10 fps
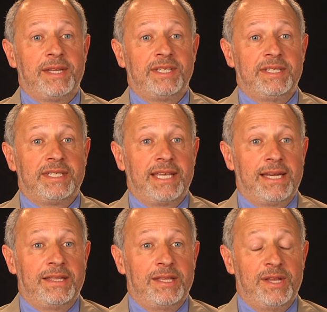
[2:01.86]
Madison
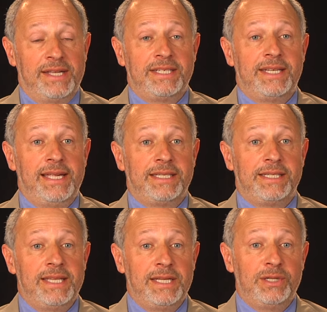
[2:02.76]
decided the United States
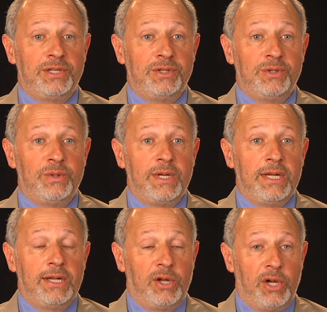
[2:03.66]
needed to
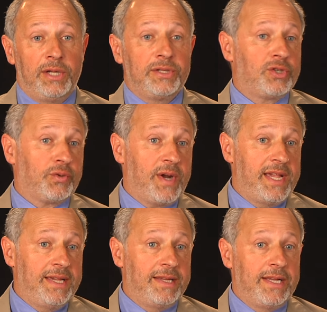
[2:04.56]
halt
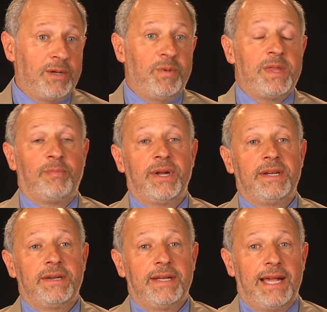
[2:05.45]
trade with Britain,